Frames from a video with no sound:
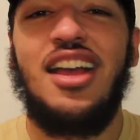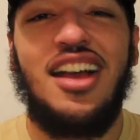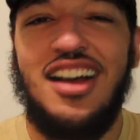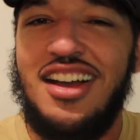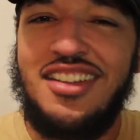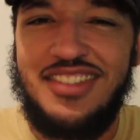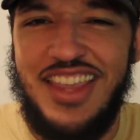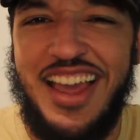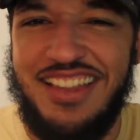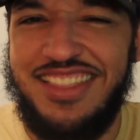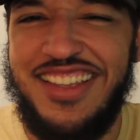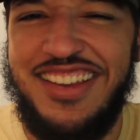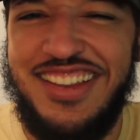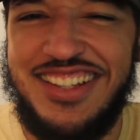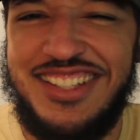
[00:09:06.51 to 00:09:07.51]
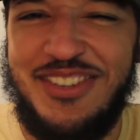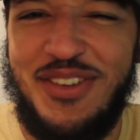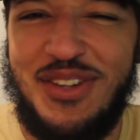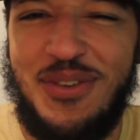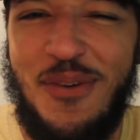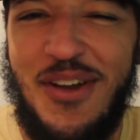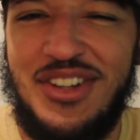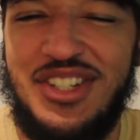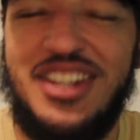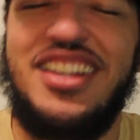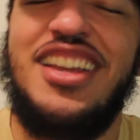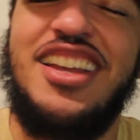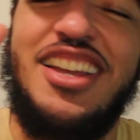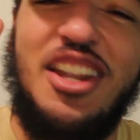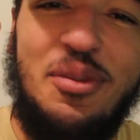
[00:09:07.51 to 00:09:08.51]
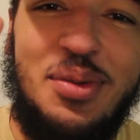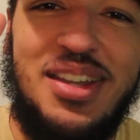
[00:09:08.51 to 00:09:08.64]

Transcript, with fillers: Uh, yeah, thank you guys so much for watching, and